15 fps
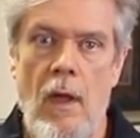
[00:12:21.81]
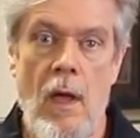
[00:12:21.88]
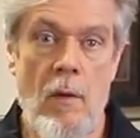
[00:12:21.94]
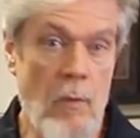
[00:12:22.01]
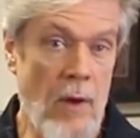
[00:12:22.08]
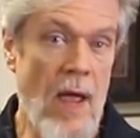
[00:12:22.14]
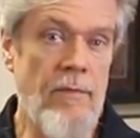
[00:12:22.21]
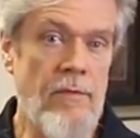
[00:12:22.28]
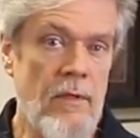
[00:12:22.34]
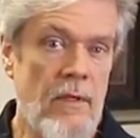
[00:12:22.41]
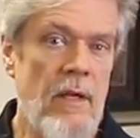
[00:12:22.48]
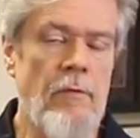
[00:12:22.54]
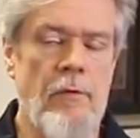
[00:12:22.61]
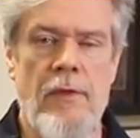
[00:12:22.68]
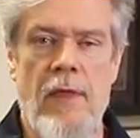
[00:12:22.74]
and we have to
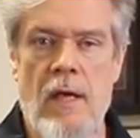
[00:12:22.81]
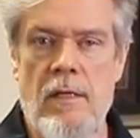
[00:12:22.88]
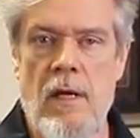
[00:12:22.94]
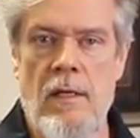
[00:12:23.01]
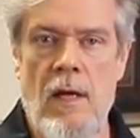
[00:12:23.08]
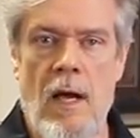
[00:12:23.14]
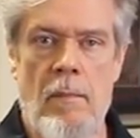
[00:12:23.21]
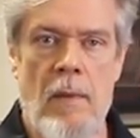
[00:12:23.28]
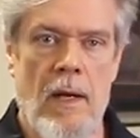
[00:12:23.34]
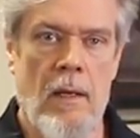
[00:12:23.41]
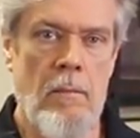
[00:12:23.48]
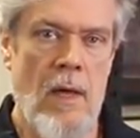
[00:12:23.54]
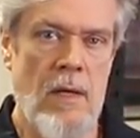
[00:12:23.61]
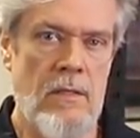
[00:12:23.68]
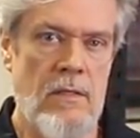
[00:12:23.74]
live with
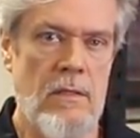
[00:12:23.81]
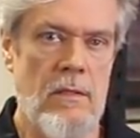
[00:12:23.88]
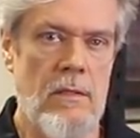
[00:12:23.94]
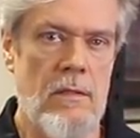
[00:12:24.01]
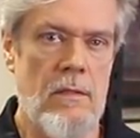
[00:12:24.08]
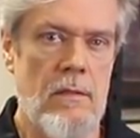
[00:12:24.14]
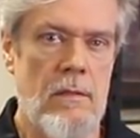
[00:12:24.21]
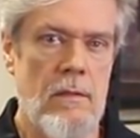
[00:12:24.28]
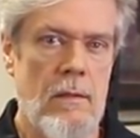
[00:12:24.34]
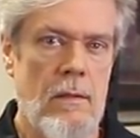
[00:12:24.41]
anti-diabetic medicines.